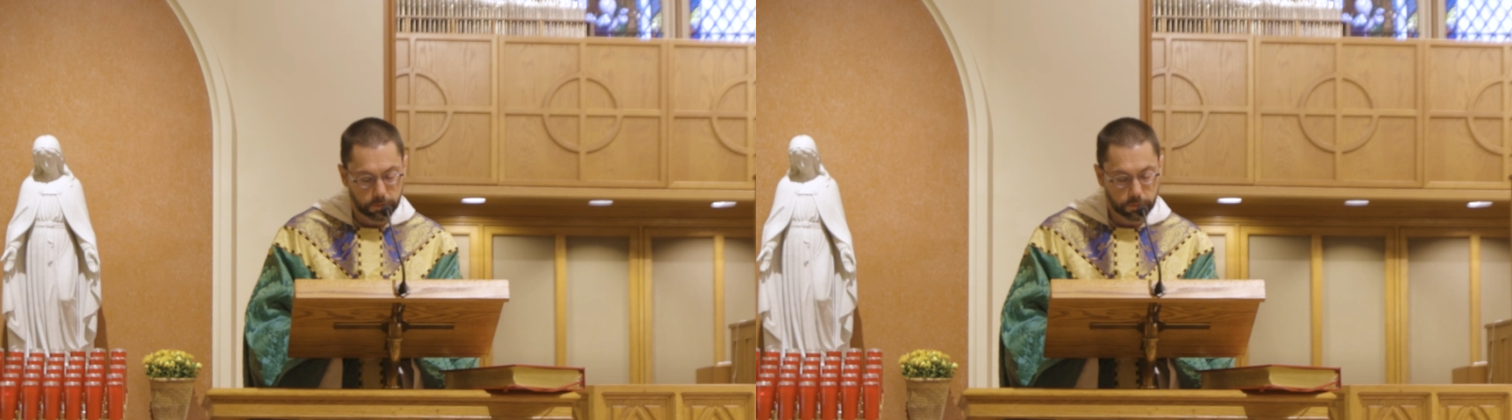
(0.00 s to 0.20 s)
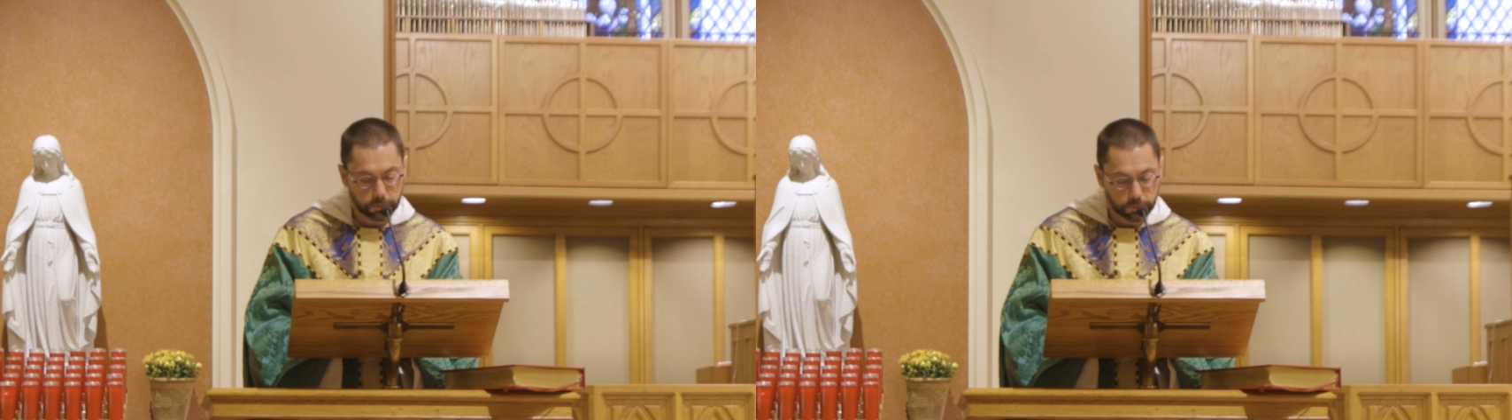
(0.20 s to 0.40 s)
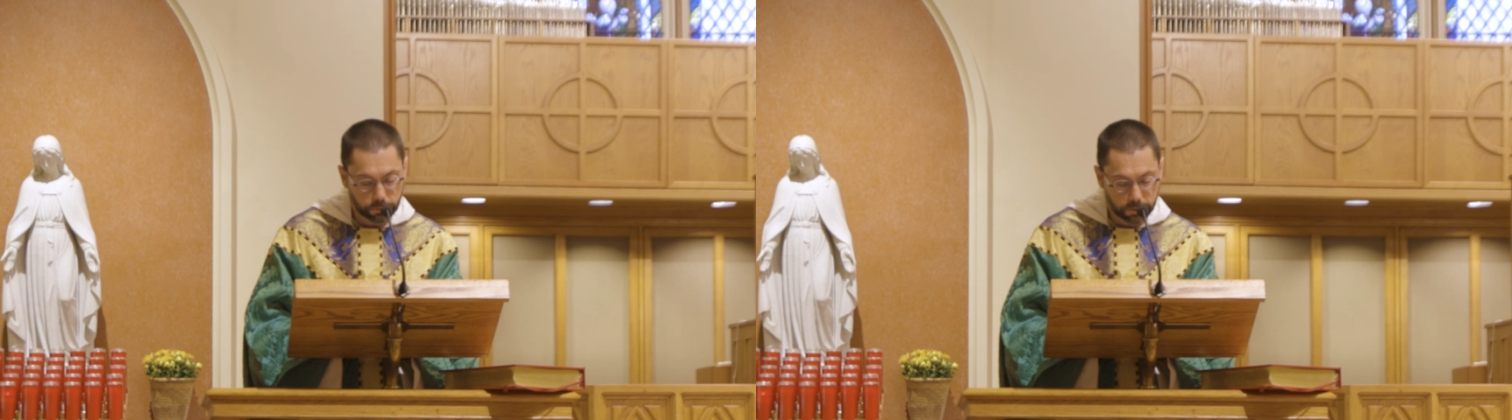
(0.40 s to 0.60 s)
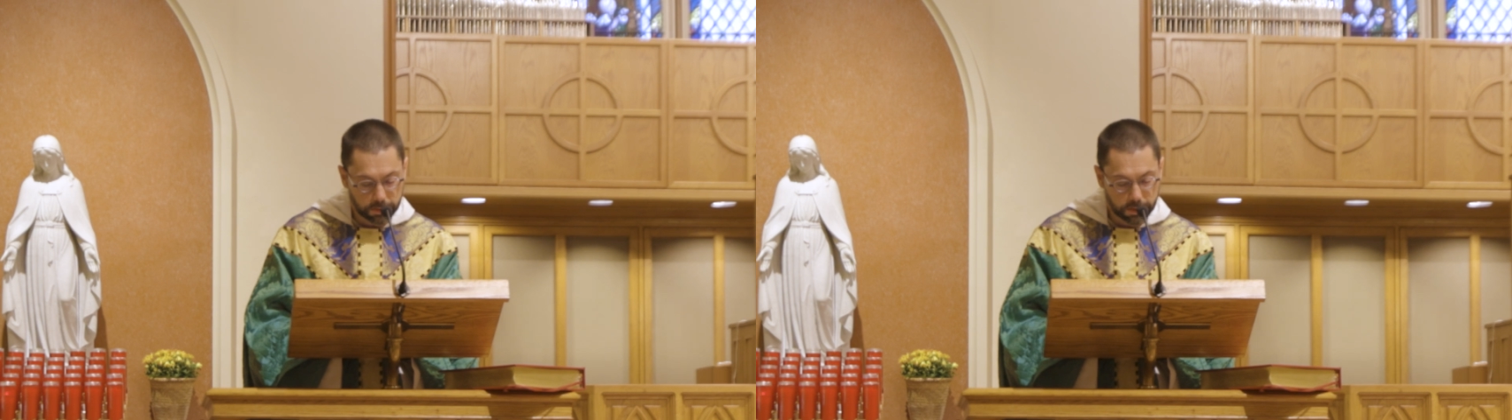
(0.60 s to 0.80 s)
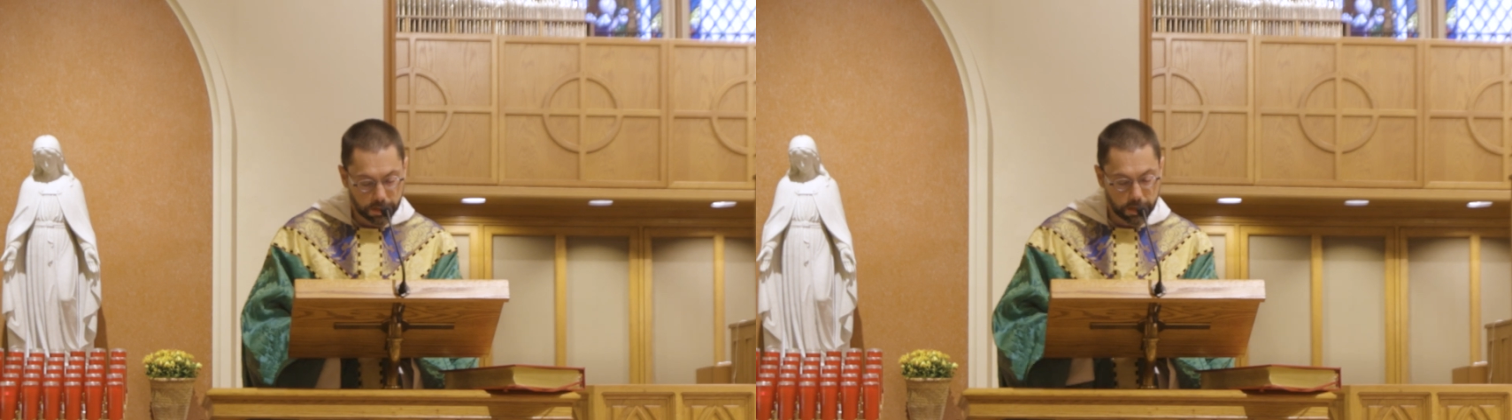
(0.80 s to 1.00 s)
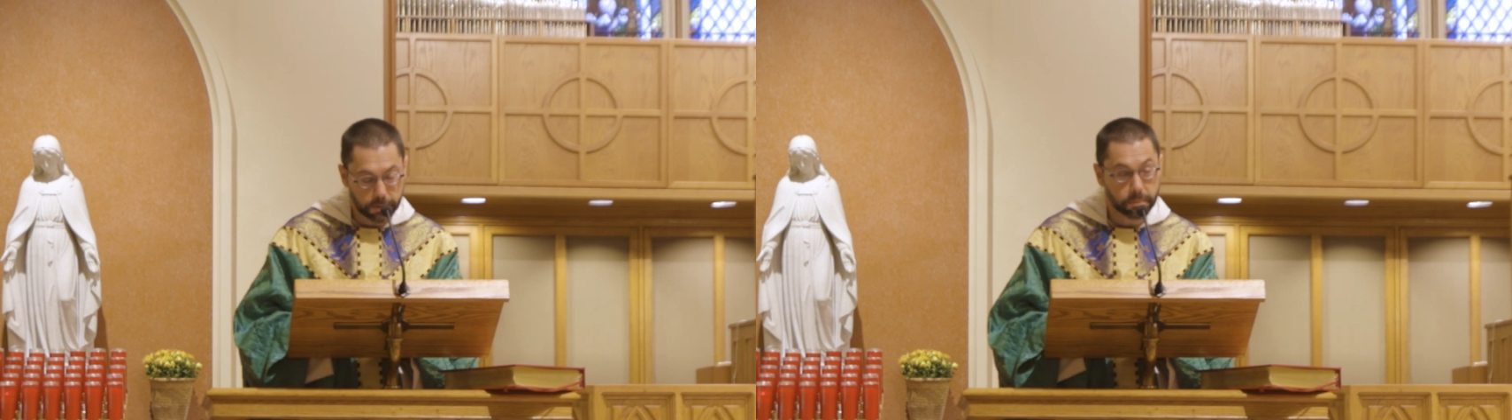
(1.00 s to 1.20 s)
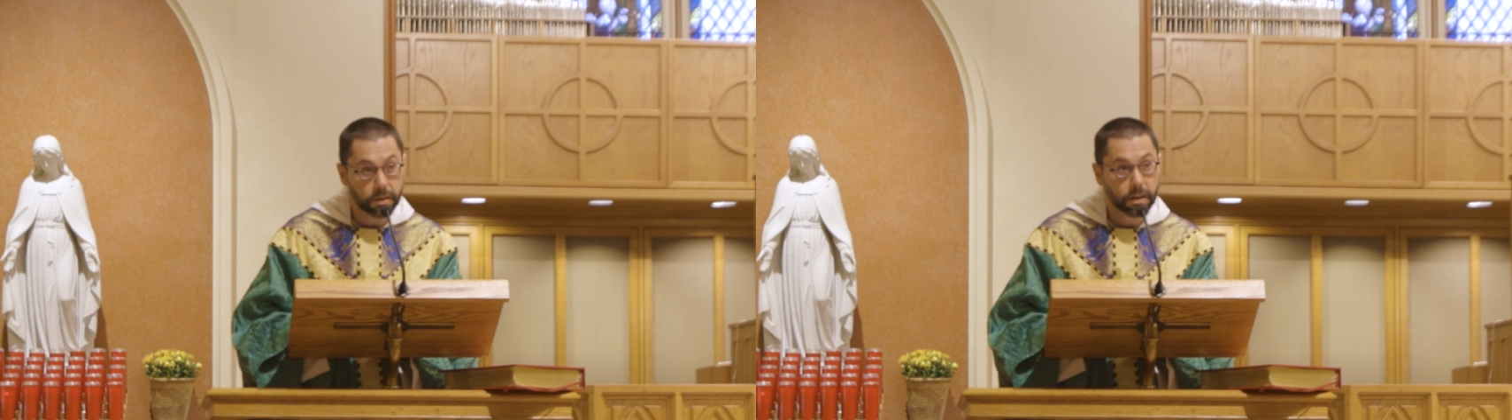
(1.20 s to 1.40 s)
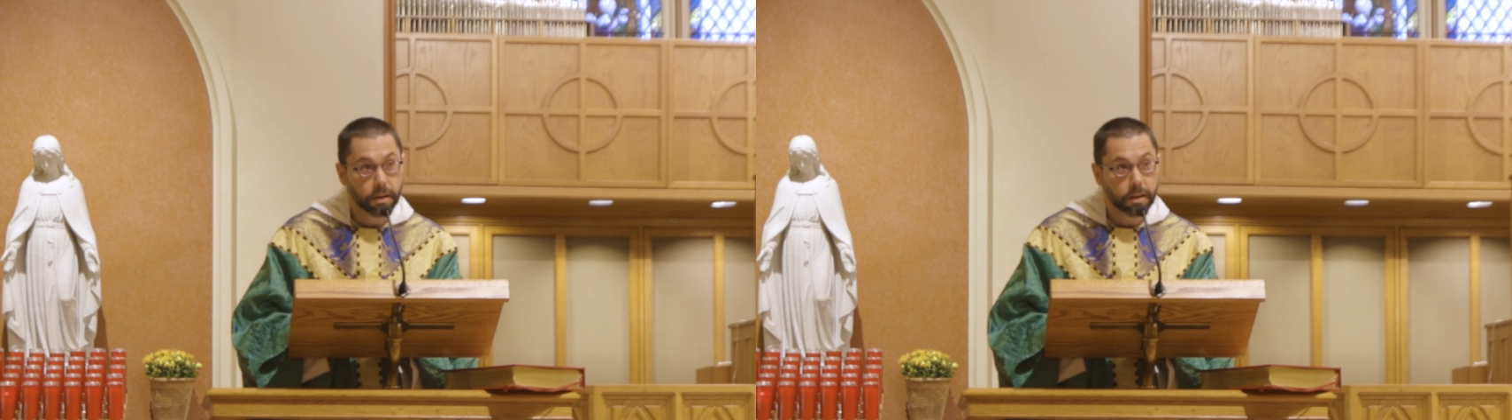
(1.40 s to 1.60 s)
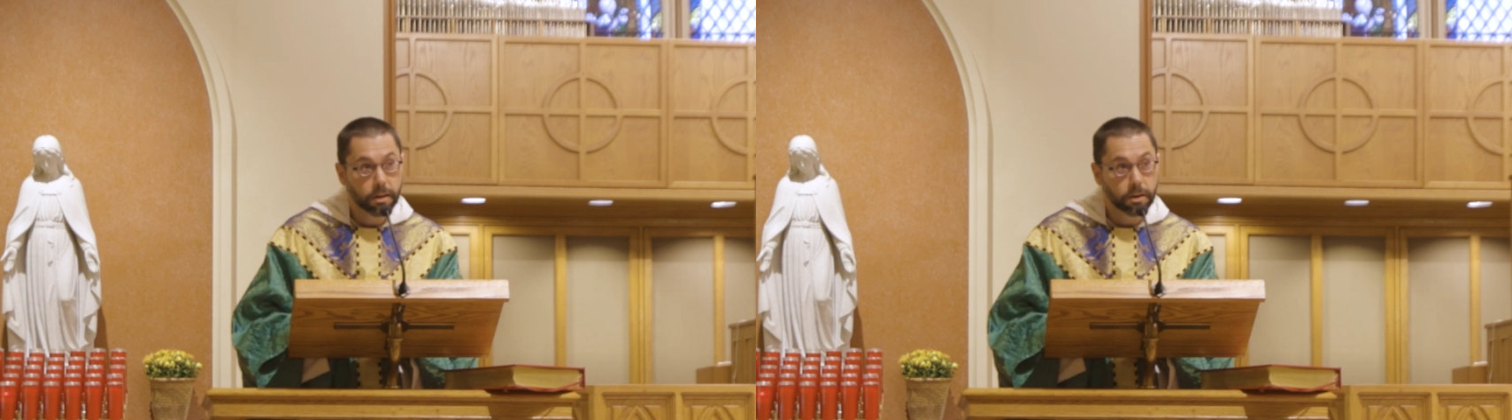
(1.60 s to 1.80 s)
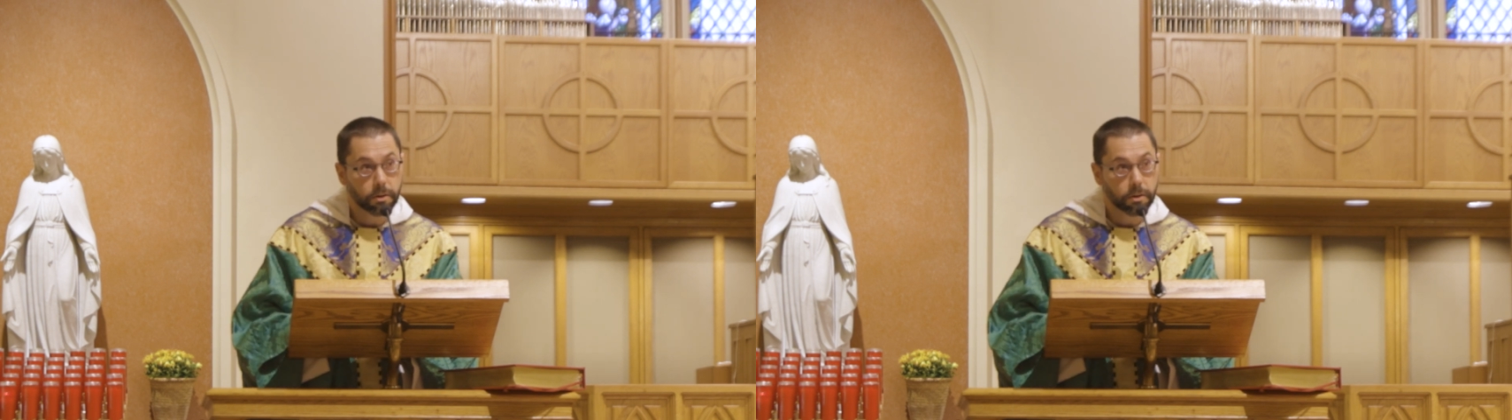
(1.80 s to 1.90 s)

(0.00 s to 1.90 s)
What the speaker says: To enjoy the game,